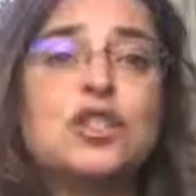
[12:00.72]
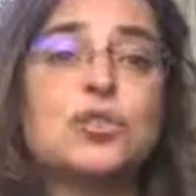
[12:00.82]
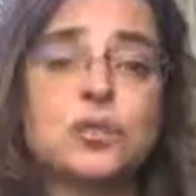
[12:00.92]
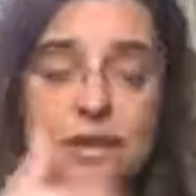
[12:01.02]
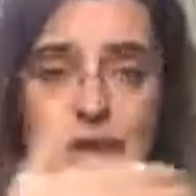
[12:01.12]
you
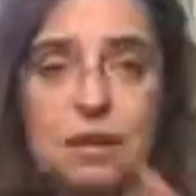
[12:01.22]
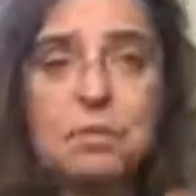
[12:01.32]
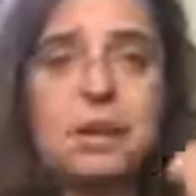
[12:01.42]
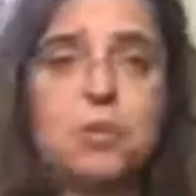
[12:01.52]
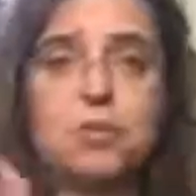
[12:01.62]
were
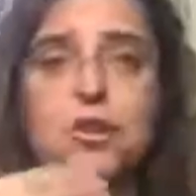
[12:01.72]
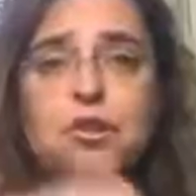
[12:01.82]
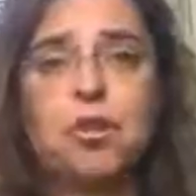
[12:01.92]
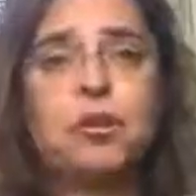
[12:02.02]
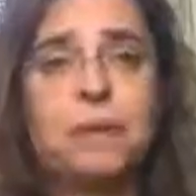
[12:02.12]
keeping up with
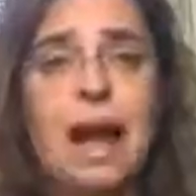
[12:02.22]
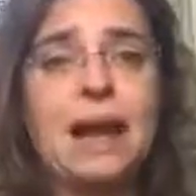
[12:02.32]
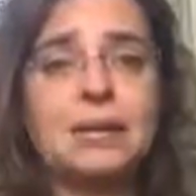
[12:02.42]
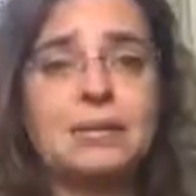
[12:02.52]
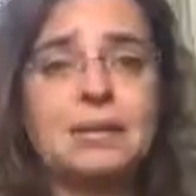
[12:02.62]
your old
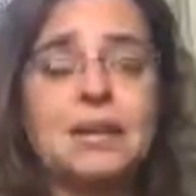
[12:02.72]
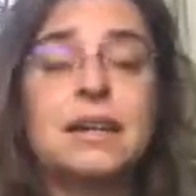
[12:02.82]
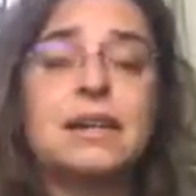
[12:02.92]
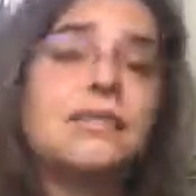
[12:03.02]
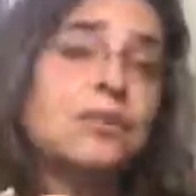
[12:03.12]
patterns?
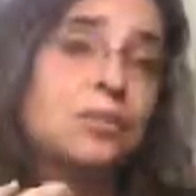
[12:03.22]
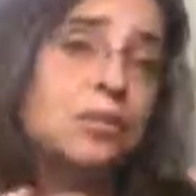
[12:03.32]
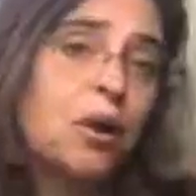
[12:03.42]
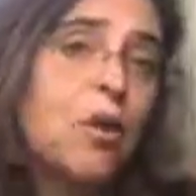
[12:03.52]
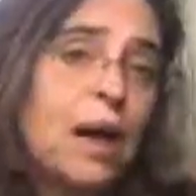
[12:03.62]
If you're
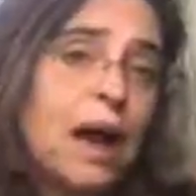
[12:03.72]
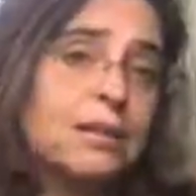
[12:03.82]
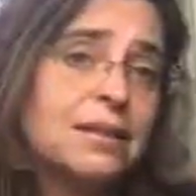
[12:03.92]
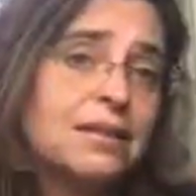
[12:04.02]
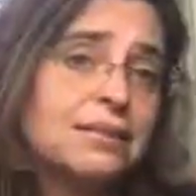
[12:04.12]

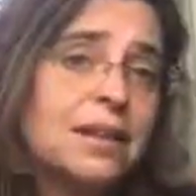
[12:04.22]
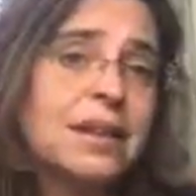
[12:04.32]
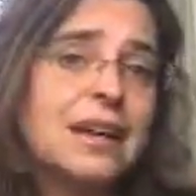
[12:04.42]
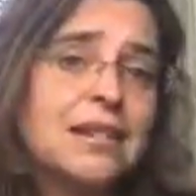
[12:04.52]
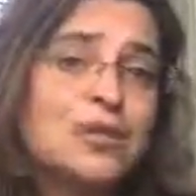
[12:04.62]
proactive
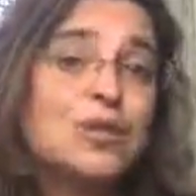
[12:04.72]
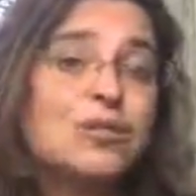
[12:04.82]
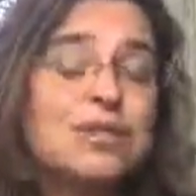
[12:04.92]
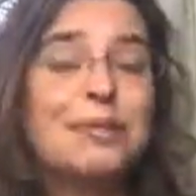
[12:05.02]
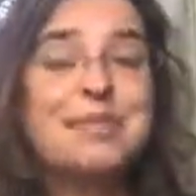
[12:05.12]
and you
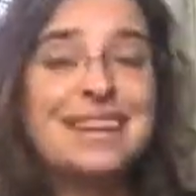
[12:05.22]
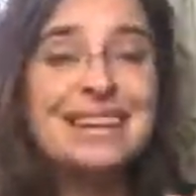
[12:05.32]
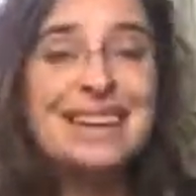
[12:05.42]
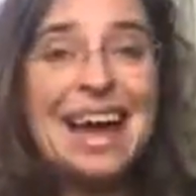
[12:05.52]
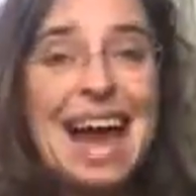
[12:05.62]
do
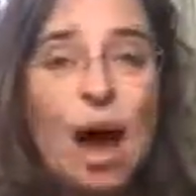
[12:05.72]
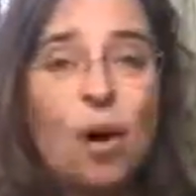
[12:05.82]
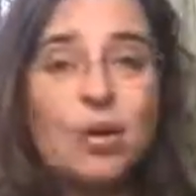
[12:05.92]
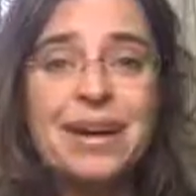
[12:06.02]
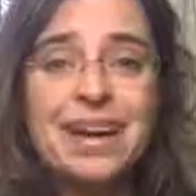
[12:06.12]
something
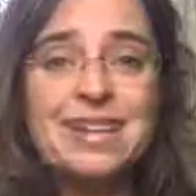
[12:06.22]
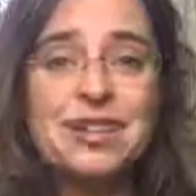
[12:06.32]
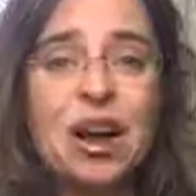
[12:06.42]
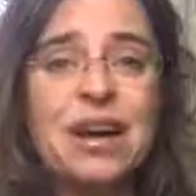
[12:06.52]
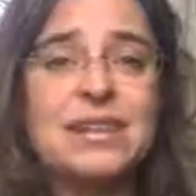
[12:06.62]
now, hey
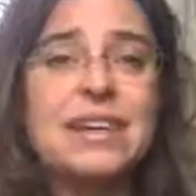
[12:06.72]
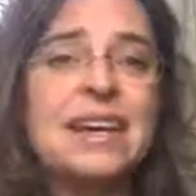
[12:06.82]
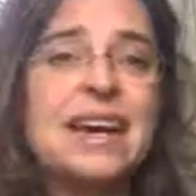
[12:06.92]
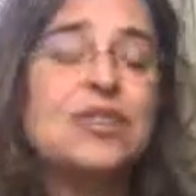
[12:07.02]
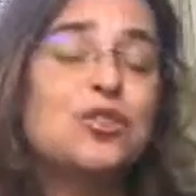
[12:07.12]
Dawn,
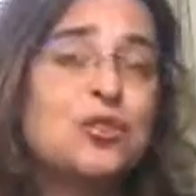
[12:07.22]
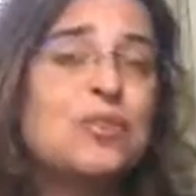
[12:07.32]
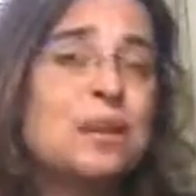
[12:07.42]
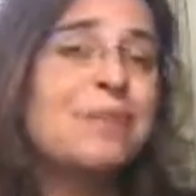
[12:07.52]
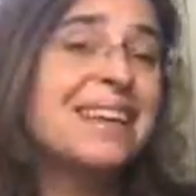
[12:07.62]
and you do
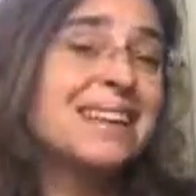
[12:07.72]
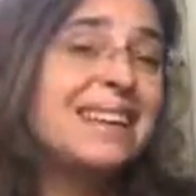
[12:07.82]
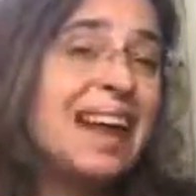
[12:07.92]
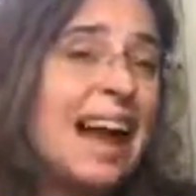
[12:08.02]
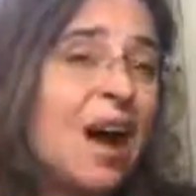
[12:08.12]

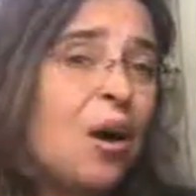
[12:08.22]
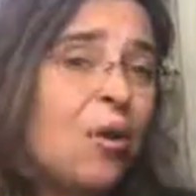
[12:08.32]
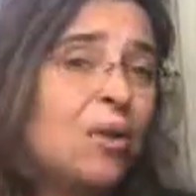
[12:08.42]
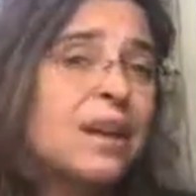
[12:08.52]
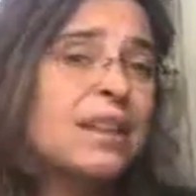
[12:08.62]
something
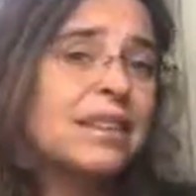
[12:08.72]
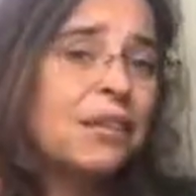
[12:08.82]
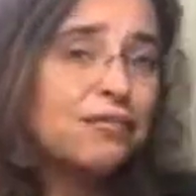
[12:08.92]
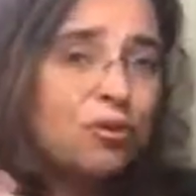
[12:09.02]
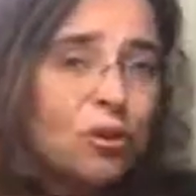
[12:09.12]
now
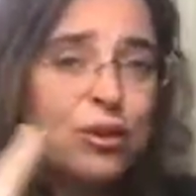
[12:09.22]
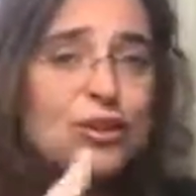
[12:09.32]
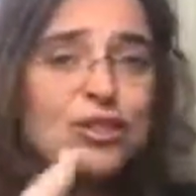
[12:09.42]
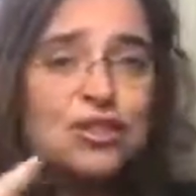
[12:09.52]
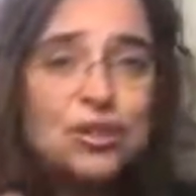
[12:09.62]
that
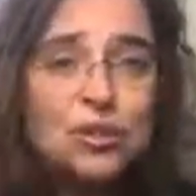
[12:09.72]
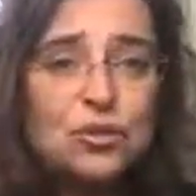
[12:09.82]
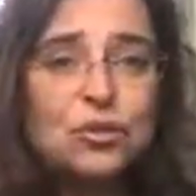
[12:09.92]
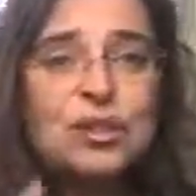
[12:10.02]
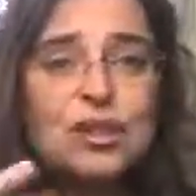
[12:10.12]
forces
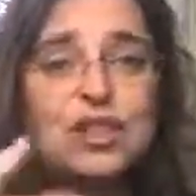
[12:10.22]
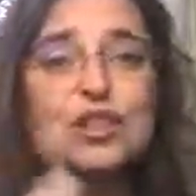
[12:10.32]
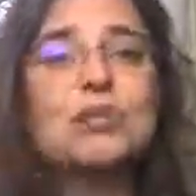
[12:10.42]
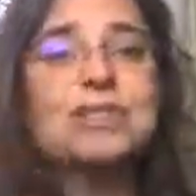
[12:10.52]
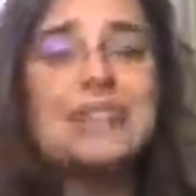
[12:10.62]
you
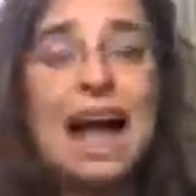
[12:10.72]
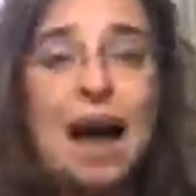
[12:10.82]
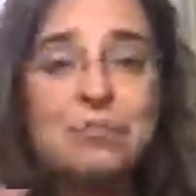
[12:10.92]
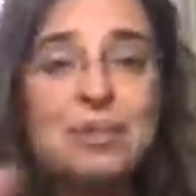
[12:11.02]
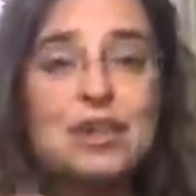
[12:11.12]
to
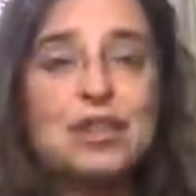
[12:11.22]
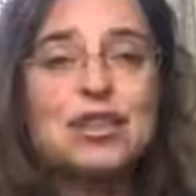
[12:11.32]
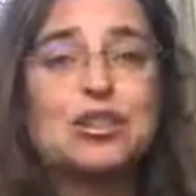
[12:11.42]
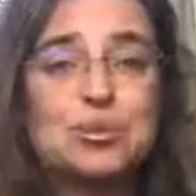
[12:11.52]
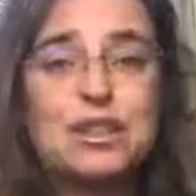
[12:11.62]
adapt
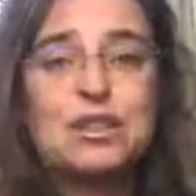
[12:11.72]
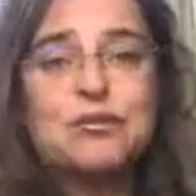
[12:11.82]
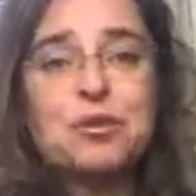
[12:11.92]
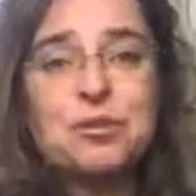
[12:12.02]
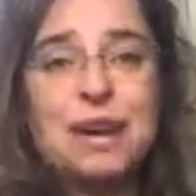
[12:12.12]
to a
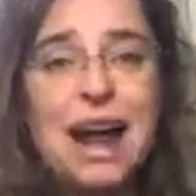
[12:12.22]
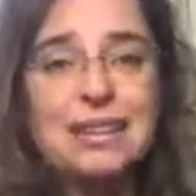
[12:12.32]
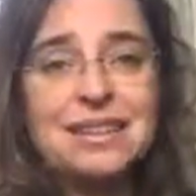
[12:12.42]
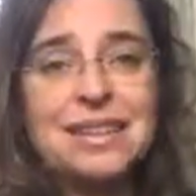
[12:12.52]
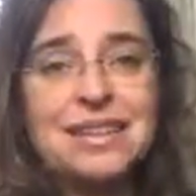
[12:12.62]
different
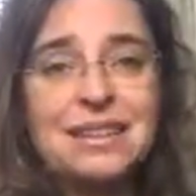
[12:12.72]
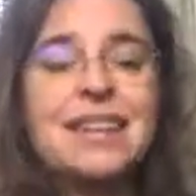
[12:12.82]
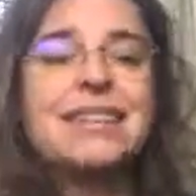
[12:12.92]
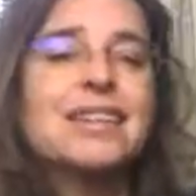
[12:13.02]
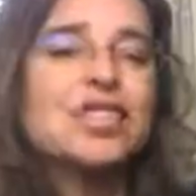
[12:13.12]
reality,
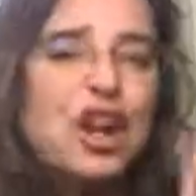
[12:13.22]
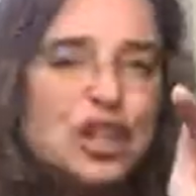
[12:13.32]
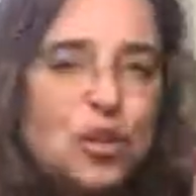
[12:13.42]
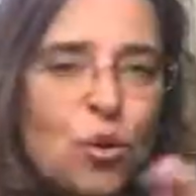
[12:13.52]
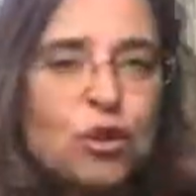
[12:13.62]
then it's
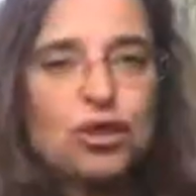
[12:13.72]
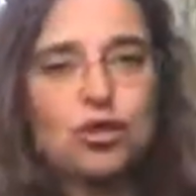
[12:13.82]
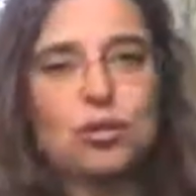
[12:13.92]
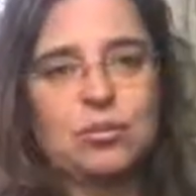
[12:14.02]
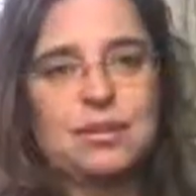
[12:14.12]
on your
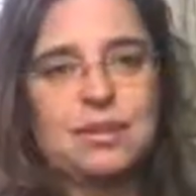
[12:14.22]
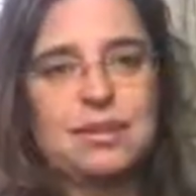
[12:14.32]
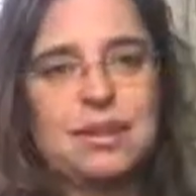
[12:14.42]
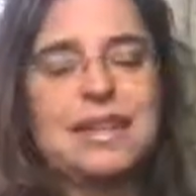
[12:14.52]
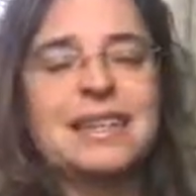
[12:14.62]

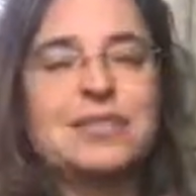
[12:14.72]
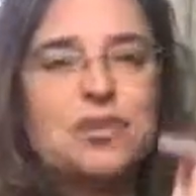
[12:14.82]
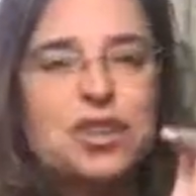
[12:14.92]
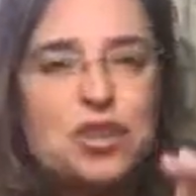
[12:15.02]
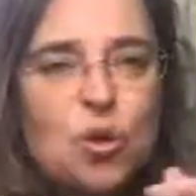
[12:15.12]
terms. It's
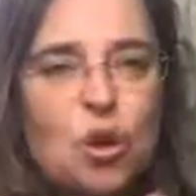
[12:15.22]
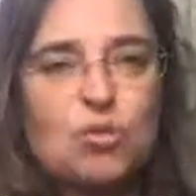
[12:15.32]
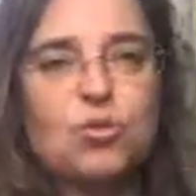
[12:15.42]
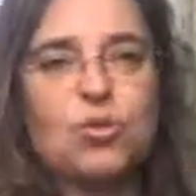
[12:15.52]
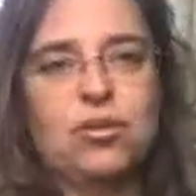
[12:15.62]
with your
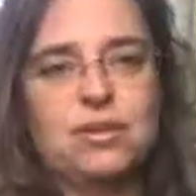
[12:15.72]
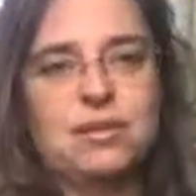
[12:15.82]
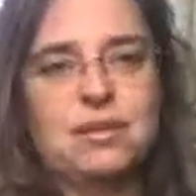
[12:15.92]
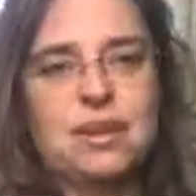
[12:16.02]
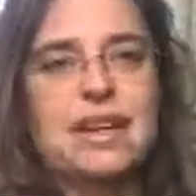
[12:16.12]

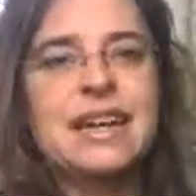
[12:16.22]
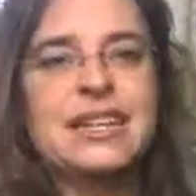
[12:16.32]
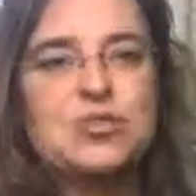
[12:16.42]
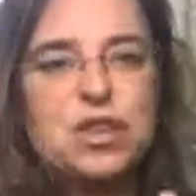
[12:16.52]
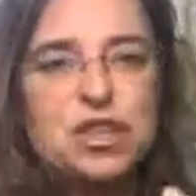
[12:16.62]
rules.
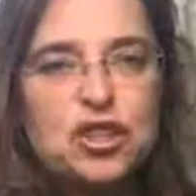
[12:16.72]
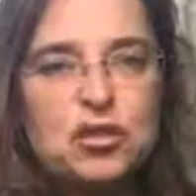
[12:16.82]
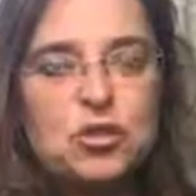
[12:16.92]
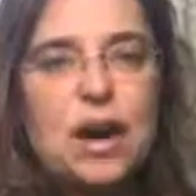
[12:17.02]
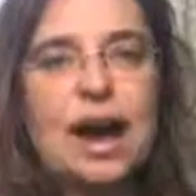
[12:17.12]
It's with
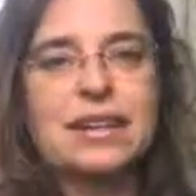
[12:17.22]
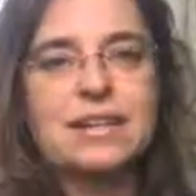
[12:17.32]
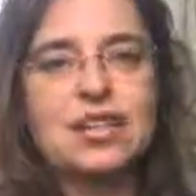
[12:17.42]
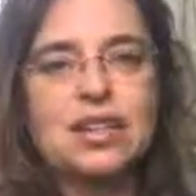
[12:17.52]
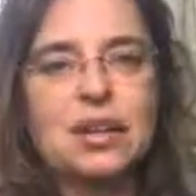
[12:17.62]
you
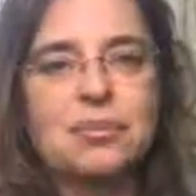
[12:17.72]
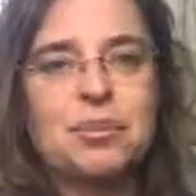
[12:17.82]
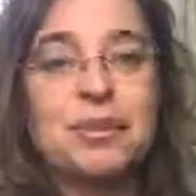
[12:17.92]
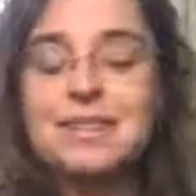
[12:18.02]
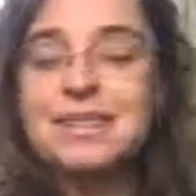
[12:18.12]
guiding the ship.
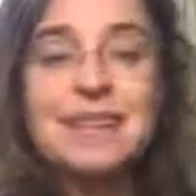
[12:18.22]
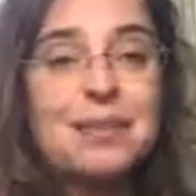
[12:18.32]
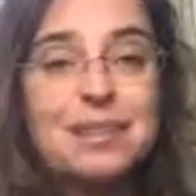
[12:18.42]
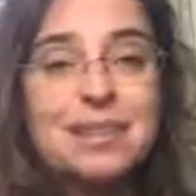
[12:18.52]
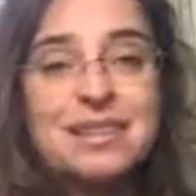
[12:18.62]
It's
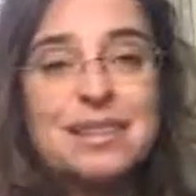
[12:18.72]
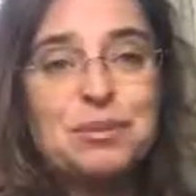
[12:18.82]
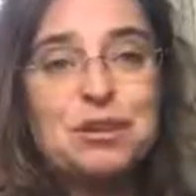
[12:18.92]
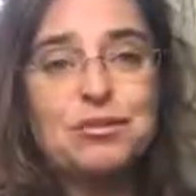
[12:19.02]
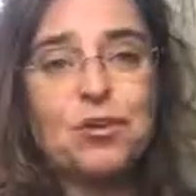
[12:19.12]
not because it's
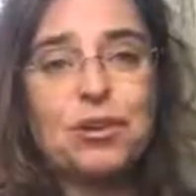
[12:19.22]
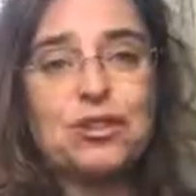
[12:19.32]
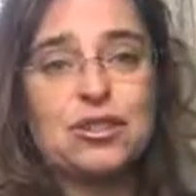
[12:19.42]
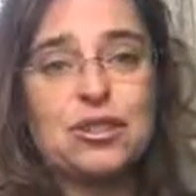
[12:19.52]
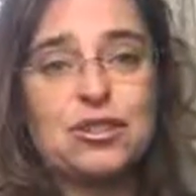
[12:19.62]
being
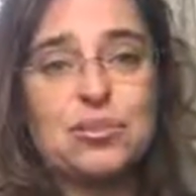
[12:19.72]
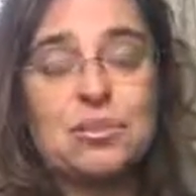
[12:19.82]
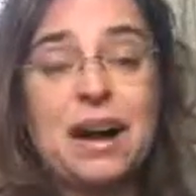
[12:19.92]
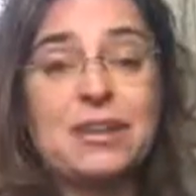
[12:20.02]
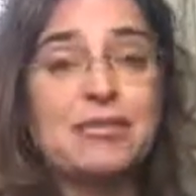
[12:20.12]
forced on you
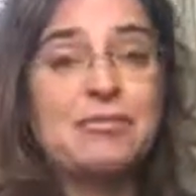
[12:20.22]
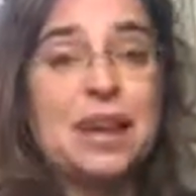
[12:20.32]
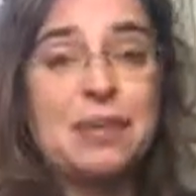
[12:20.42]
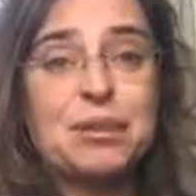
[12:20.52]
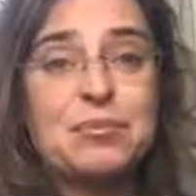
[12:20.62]
by your
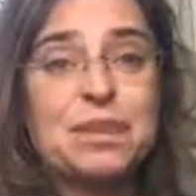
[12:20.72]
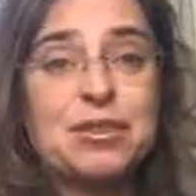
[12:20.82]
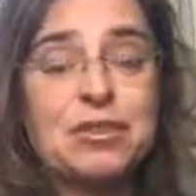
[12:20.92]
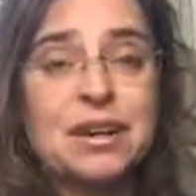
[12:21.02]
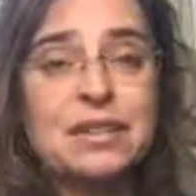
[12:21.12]
family being
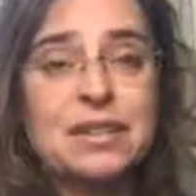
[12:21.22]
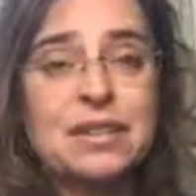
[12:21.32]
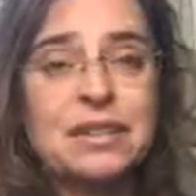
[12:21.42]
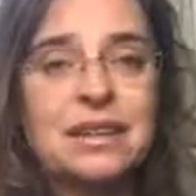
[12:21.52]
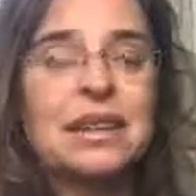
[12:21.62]
crazy.